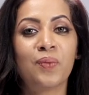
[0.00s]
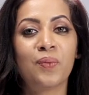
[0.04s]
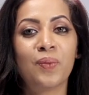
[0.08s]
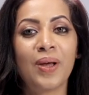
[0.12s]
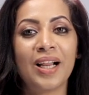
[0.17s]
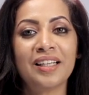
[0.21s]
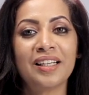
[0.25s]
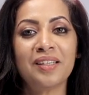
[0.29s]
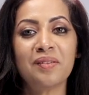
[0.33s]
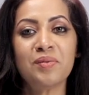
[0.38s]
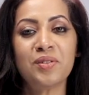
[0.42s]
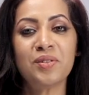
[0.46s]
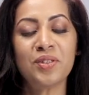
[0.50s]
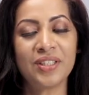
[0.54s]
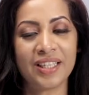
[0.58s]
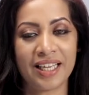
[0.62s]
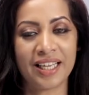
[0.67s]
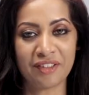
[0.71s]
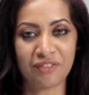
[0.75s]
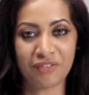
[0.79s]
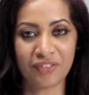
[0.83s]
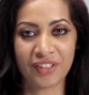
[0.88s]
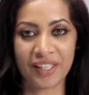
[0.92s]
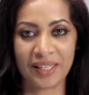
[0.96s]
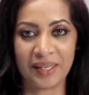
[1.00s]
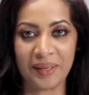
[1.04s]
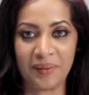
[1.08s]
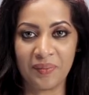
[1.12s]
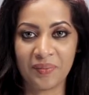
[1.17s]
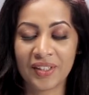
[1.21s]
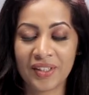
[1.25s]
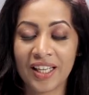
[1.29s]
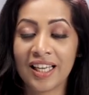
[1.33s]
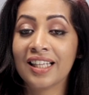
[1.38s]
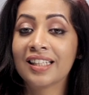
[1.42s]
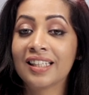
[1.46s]
Welcome to LifeCare.
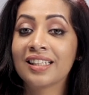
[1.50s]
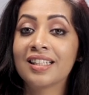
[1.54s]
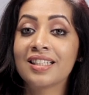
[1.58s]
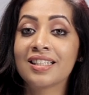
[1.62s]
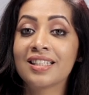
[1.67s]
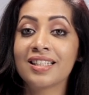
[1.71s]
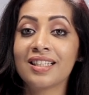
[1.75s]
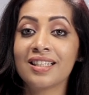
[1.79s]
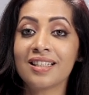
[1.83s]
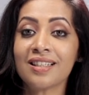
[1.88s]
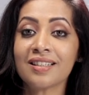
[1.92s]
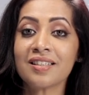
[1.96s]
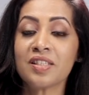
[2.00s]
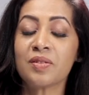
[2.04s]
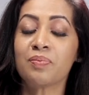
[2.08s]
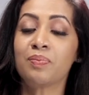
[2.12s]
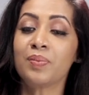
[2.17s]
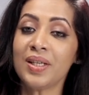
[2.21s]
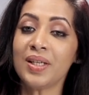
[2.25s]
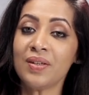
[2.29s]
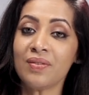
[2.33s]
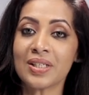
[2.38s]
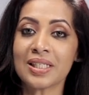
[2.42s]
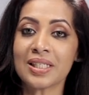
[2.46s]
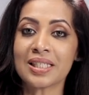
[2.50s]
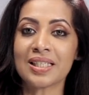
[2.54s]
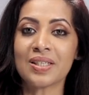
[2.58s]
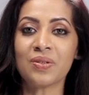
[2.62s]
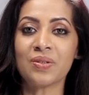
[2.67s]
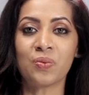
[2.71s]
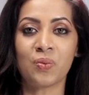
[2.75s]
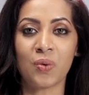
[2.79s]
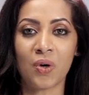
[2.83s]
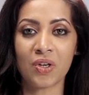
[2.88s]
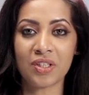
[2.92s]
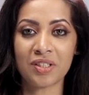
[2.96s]
The deluxe
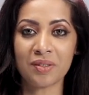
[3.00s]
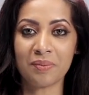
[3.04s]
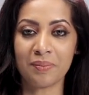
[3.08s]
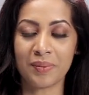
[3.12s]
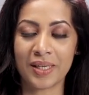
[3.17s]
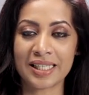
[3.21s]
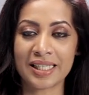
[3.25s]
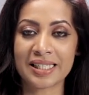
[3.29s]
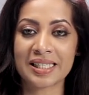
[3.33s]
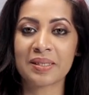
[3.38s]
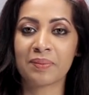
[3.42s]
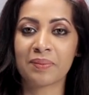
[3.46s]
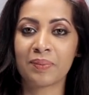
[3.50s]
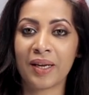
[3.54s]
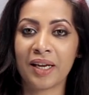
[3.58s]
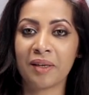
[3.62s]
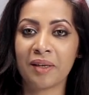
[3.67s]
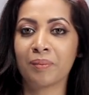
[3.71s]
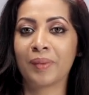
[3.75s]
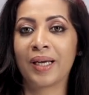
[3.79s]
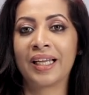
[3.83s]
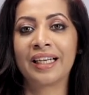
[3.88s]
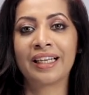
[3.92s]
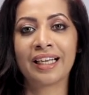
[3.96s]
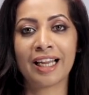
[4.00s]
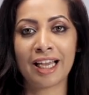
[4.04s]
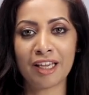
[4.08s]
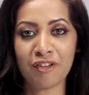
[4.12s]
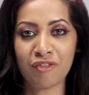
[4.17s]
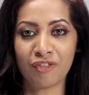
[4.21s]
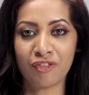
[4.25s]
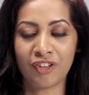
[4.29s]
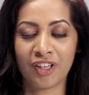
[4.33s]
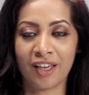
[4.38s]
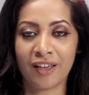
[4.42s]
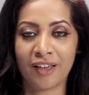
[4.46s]
PVC water bed supplied by
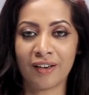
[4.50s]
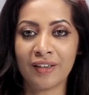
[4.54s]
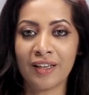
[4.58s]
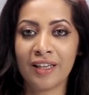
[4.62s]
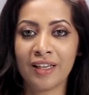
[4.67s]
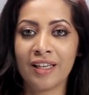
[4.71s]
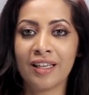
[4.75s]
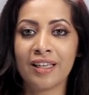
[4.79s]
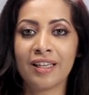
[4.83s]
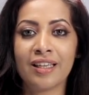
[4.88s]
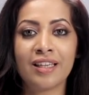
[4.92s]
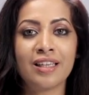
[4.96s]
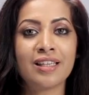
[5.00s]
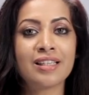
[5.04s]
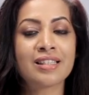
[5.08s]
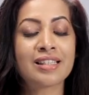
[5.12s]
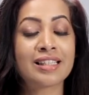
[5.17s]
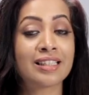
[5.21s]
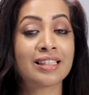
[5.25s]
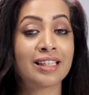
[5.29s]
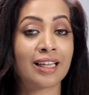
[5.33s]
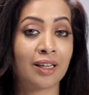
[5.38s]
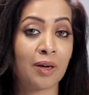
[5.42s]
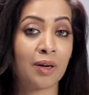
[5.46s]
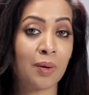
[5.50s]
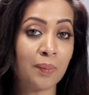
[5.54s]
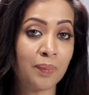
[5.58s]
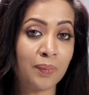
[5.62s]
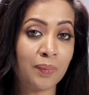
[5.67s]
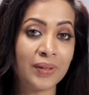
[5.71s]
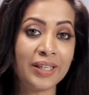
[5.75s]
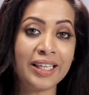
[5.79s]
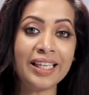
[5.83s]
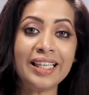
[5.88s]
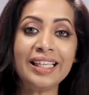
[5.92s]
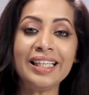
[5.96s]
LifeCare is
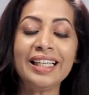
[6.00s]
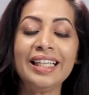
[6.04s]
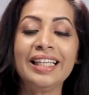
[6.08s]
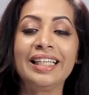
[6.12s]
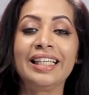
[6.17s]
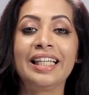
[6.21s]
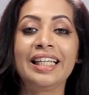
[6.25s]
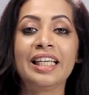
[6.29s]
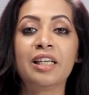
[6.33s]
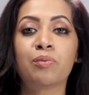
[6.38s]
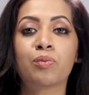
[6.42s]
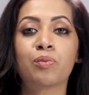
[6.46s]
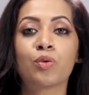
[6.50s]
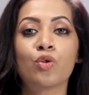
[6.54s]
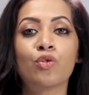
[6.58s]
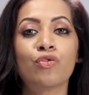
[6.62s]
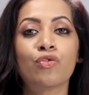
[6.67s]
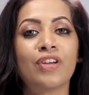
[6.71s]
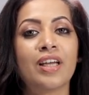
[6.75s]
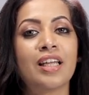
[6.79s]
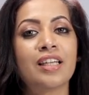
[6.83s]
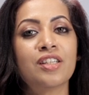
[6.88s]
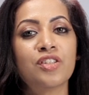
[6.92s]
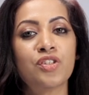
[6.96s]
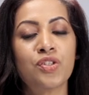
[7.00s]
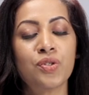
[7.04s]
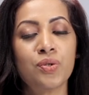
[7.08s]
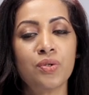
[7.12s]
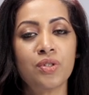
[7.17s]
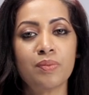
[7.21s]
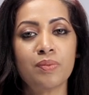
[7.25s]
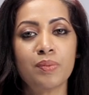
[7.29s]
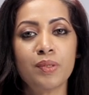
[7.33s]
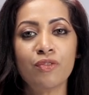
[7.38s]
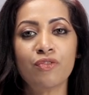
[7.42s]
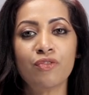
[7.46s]
completely leak-proof and
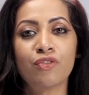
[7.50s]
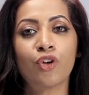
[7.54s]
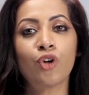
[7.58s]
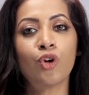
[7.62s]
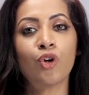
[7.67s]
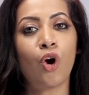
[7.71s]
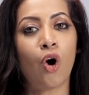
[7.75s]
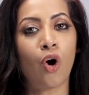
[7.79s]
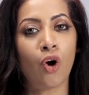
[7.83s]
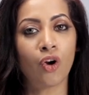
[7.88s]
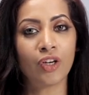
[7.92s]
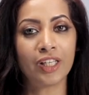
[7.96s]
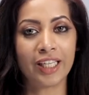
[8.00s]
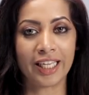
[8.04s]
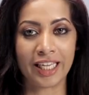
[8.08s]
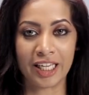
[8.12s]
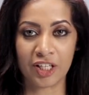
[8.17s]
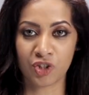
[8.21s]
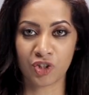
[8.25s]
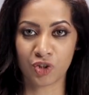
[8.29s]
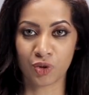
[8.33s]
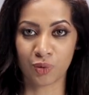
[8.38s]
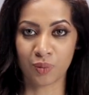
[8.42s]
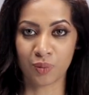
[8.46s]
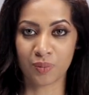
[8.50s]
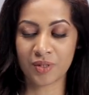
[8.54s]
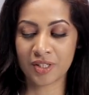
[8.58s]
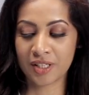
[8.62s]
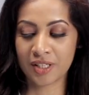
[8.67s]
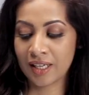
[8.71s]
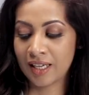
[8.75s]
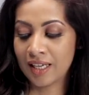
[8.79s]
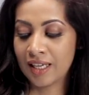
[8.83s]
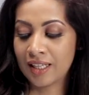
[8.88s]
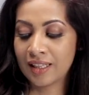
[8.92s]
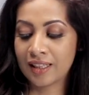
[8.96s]
suitable for all age groups.
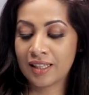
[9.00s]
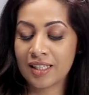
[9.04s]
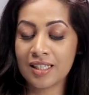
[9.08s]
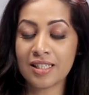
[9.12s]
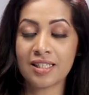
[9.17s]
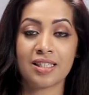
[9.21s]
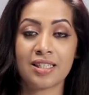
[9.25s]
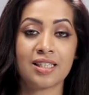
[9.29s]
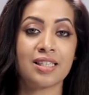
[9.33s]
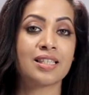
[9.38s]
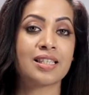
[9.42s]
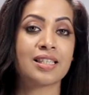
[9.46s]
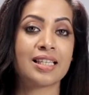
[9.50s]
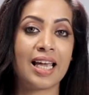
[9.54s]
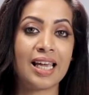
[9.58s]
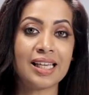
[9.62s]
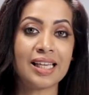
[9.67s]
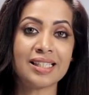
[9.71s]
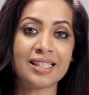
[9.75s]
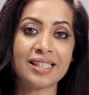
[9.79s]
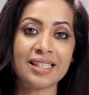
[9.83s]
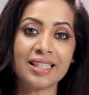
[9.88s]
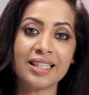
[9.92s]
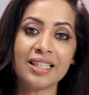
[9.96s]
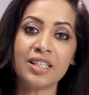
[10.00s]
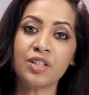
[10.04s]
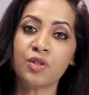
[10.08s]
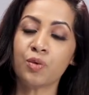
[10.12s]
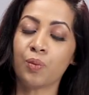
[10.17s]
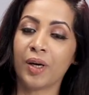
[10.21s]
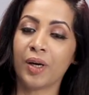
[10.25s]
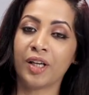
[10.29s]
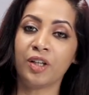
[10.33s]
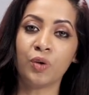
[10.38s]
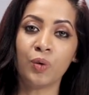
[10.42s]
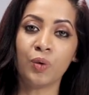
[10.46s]
This is excellent
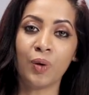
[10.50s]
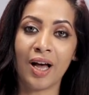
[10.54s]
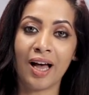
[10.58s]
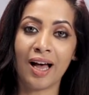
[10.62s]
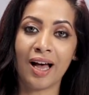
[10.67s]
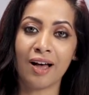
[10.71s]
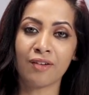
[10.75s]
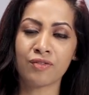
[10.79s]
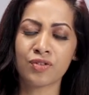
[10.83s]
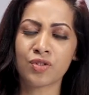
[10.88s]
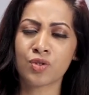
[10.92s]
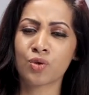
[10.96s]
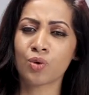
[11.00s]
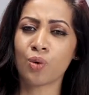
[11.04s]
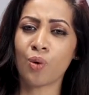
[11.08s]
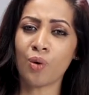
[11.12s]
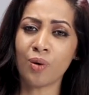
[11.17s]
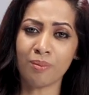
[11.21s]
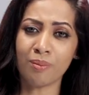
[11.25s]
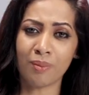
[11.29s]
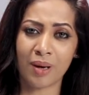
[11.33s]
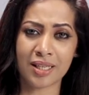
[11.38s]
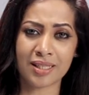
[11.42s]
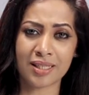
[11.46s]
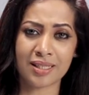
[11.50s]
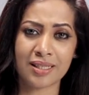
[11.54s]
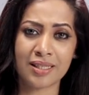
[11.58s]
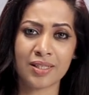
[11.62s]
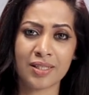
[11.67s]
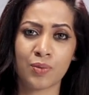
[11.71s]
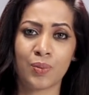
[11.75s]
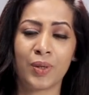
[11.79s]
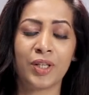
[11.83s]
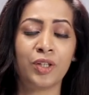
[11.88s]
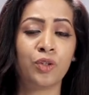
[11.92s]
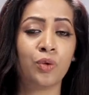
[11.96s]
when you have sore
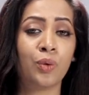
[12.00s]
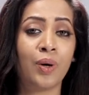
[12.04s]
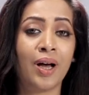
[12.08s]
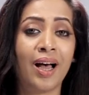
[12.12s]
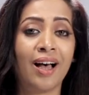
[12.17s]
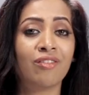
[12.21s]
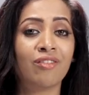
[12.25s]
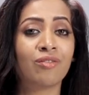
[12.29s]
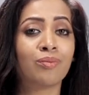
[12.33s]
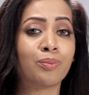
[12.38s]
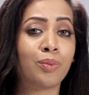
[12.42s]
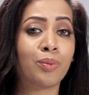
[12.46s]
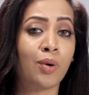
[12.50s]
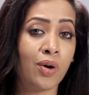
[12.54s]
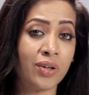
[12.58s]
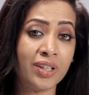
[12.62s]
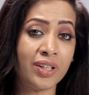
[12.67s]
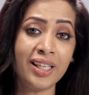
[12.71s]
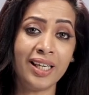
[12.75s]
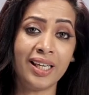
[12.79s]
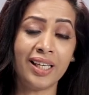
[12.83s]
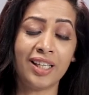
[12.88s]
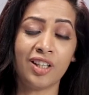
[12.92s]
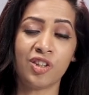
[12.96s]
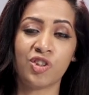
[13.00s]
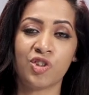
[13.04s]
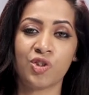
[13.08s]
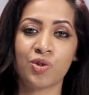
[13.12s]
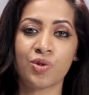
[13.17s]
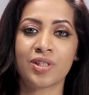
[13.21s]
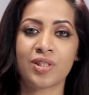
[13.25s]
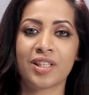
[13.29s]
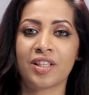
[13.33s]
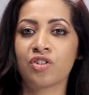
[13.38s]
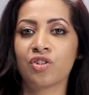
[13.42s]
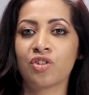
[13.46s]
muscles, when you have body ache
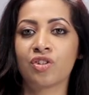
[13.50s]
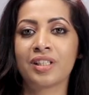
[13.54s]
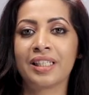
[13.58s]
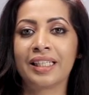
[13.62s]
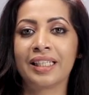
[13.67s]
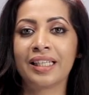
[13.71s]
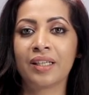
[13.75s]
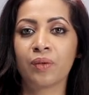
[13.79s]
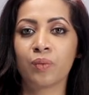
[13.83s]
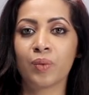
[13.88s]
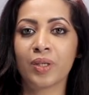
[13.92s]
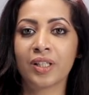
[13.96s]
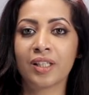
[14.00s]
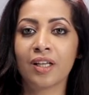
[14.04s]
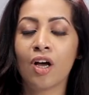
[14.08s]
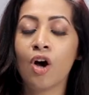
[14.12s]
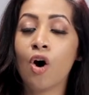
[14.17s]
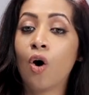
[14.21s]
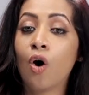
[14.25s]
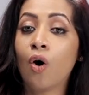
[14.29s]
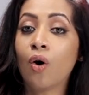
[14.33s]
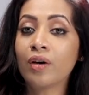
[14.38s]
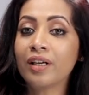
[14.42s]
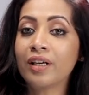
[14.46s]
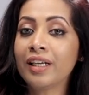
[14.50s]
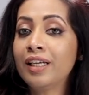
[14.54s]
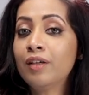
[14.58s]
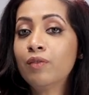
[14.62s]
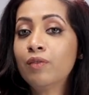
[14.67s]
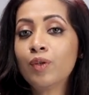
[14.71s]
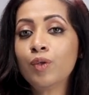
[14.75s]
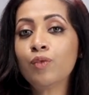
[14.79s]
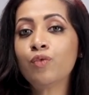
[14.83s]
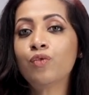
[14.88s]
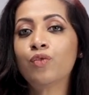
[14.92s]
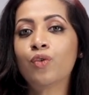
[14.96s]
issues that you're dealing with, or
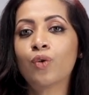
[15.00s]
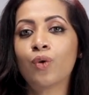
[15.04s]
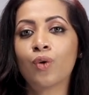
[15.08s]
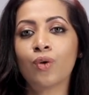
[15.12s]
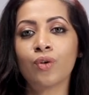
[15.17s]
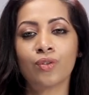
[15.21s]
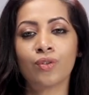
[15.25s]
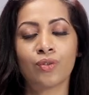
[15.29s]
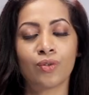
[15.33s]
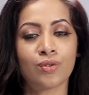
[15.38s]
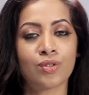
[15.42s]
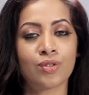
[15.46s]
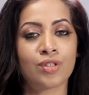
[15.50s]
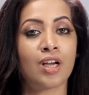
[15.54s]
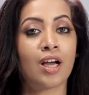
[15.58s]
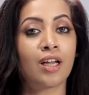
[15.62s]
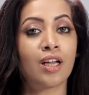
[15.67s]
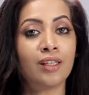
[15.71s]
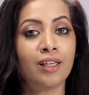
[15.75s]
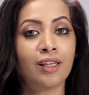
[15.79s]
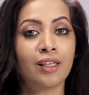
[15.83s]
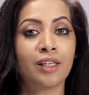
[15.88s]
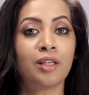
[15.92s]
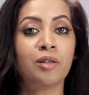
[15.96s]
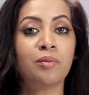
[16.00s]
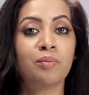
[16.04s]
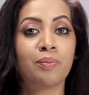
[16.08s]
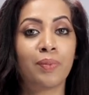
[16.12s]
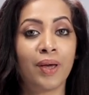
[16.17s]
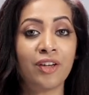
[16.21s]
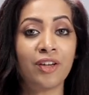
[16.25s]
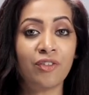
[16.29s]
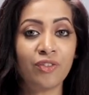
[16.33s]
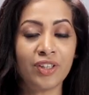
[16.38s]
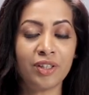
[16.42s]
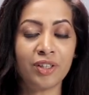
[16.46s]
even for those unlucky
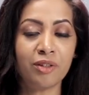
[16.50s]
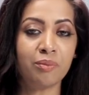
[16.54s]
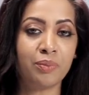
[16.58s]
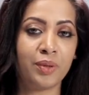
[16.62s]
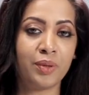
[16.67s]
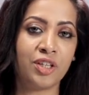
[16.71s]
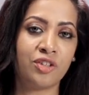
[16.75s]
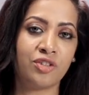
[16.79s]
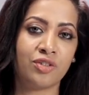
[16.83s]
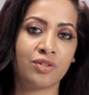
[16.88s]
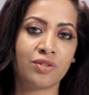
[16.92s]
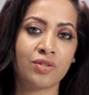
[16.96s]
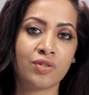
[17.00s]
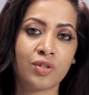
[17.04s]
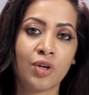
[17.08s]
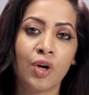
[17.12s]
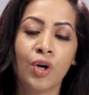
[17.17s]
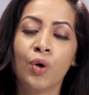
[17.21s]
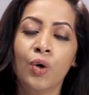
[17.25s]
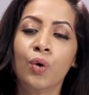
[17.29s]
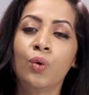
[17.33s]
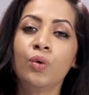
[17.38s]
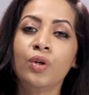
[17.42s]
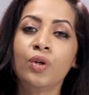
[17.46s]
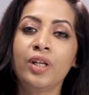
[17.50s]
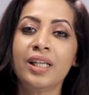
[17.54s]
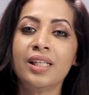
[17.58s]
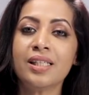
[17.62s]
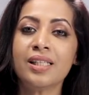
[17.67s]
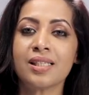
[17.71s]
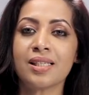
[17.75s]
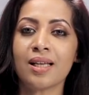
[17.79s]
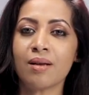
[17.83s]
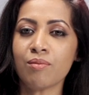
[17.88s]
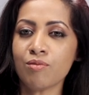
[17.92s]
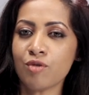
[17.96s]
bedridden patients who
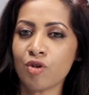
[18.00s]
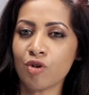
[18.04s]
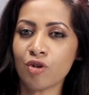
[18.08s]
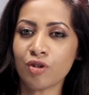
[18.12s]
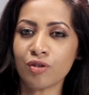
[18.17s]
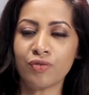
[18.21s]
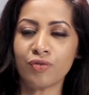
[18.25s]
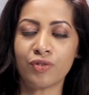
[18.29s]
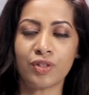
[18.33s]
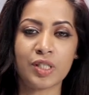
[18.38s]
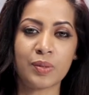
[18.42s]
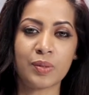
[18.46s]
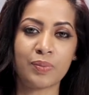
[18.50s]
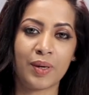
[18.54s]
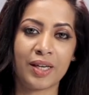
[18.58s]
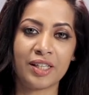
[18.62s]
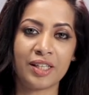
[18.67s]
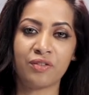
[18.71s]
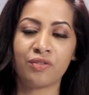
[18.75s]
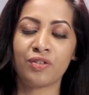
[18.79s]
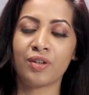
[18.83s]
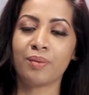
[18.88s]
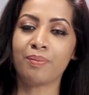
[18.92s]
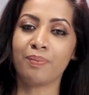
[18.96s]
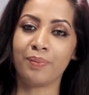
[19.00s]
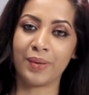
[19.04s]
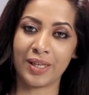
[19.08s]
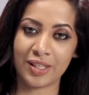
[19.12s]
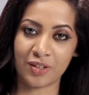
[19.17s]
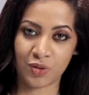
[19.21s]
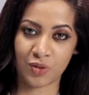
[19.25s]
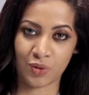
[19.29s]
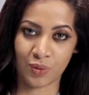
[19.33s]
need some sort of respite from bed